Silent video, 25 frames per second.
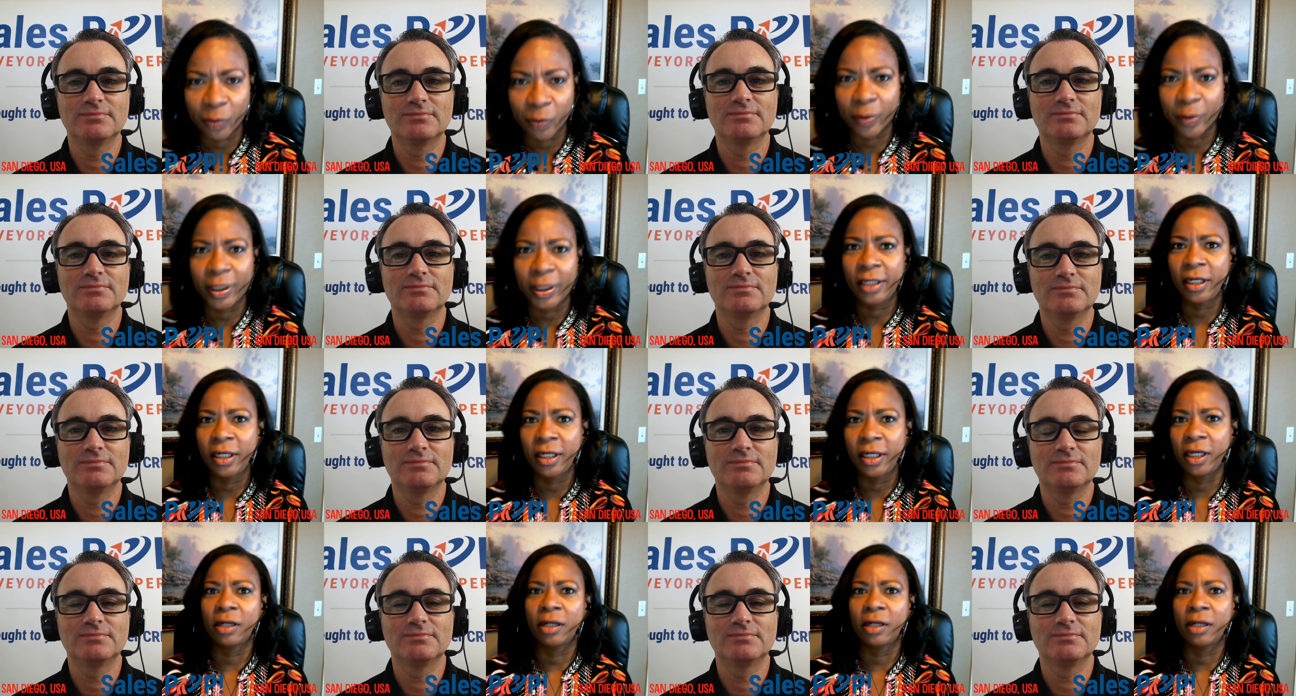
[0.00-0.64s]

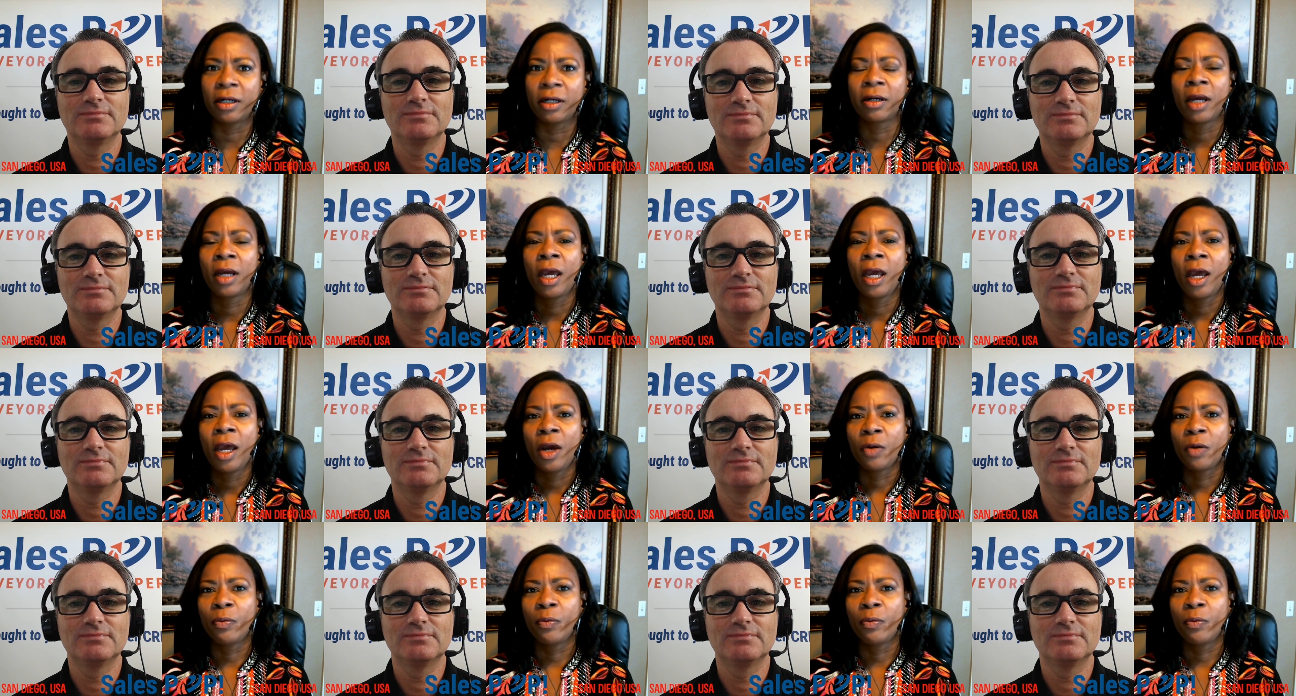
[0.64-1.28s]
Speaker 1: 3-year
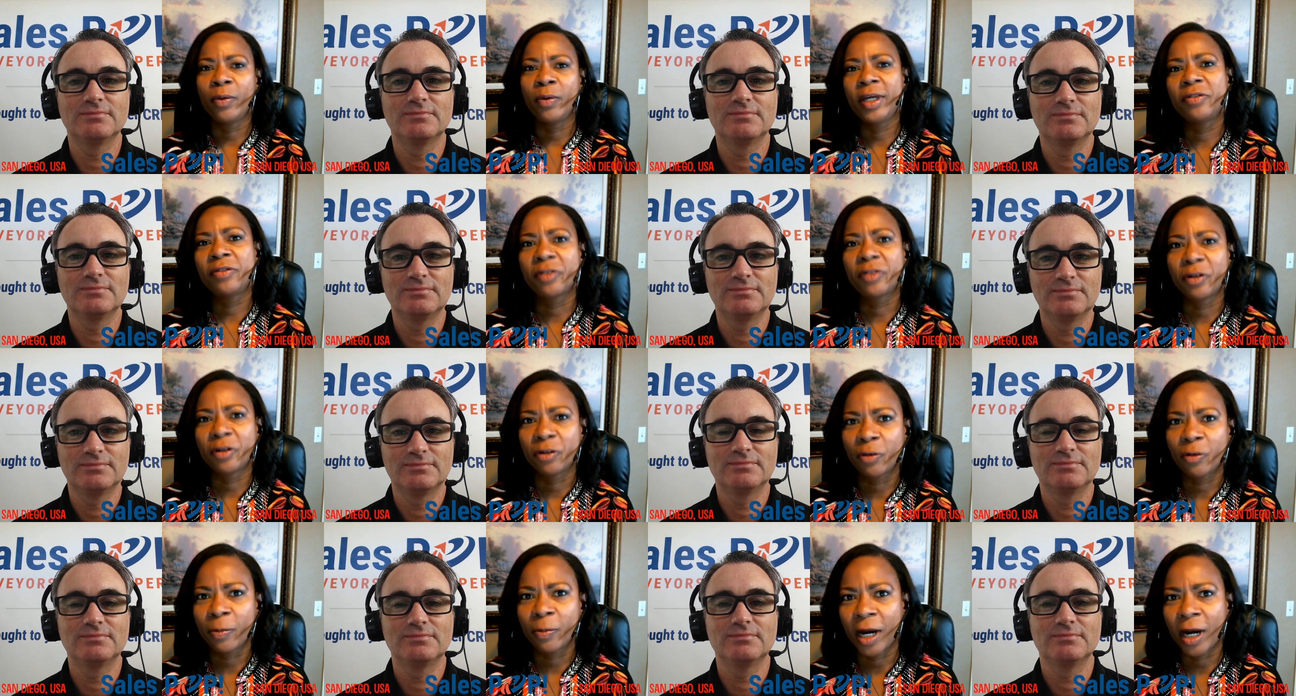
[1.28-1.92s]

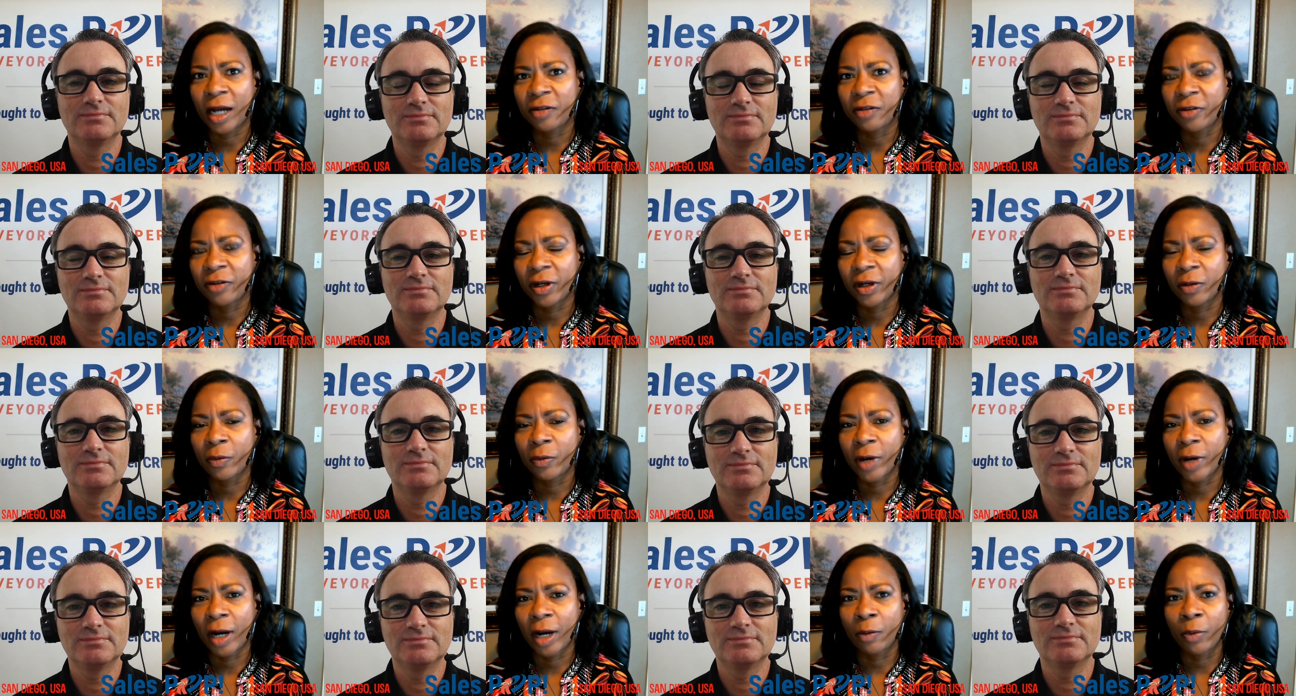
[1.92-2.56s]
research
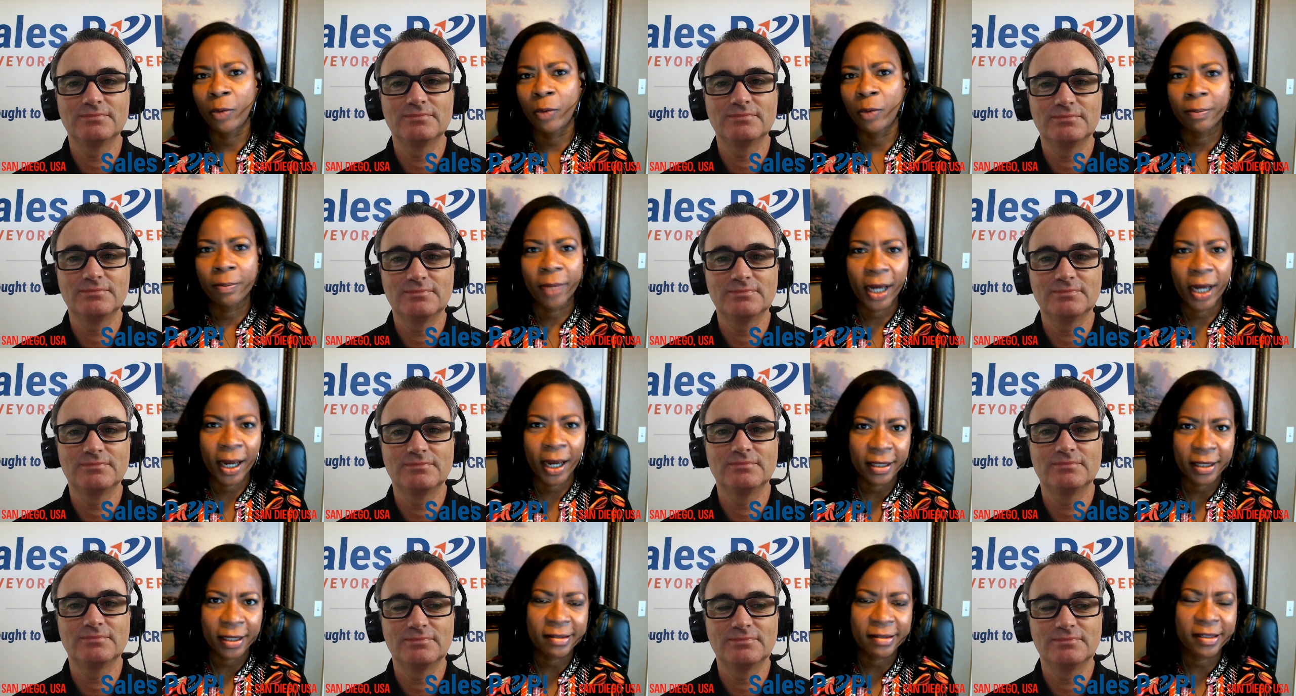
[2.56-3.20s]
project where I went
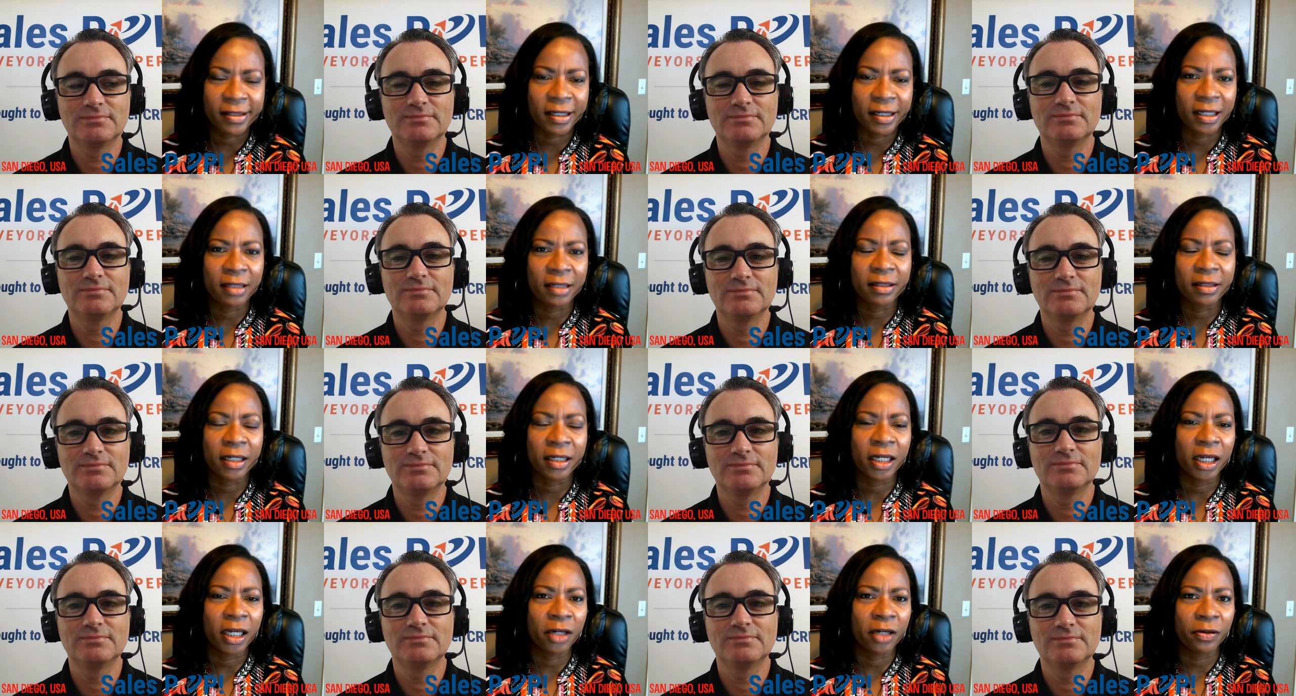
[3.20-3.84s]
behind the
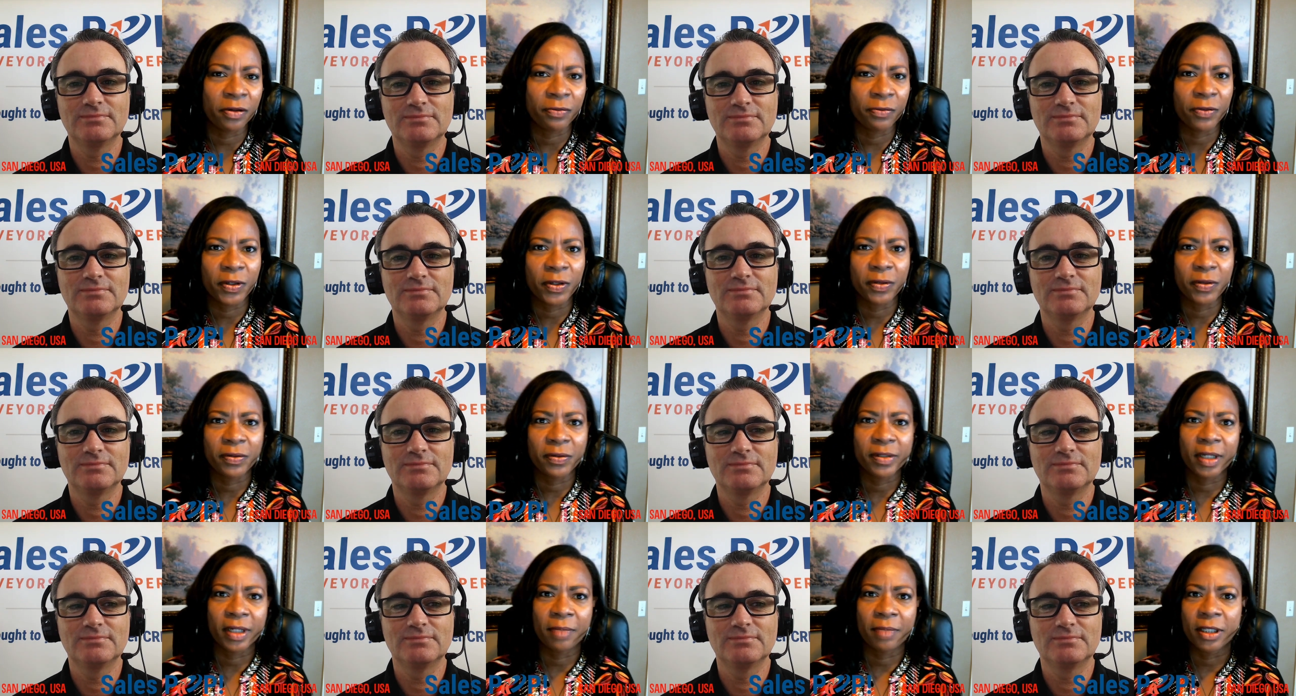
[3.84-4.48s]
scenes and
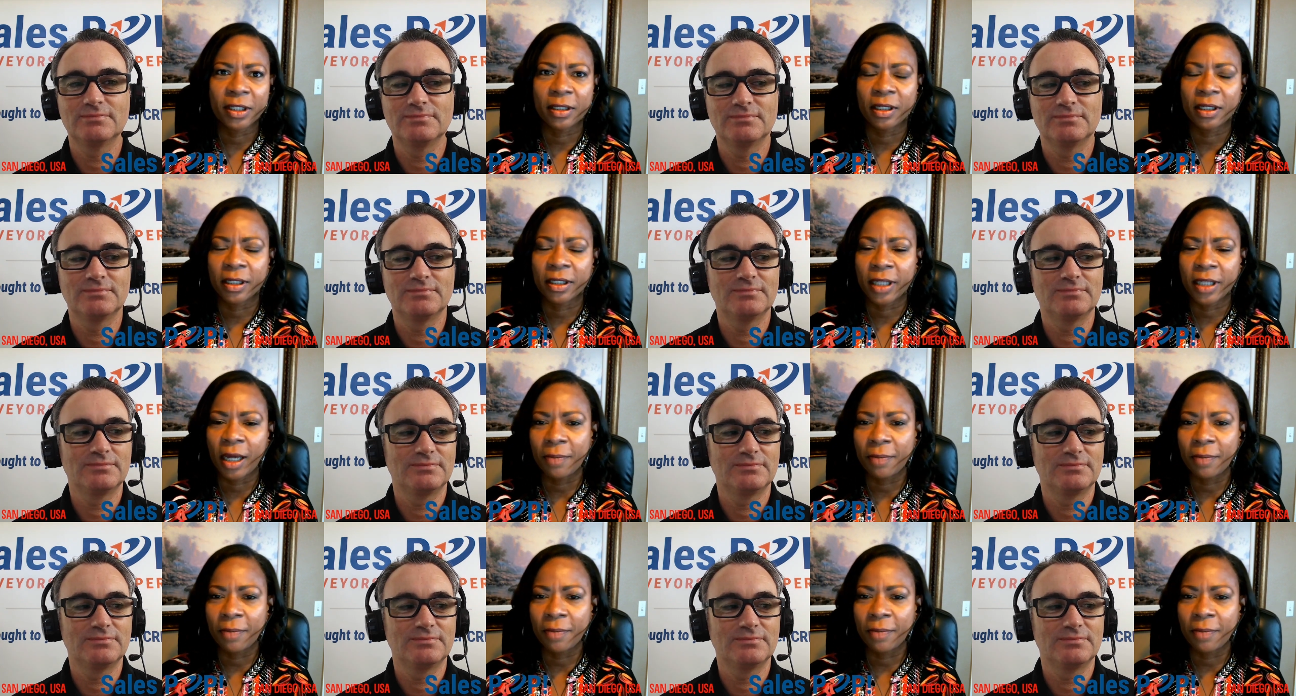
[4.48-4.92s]
interviewed some of the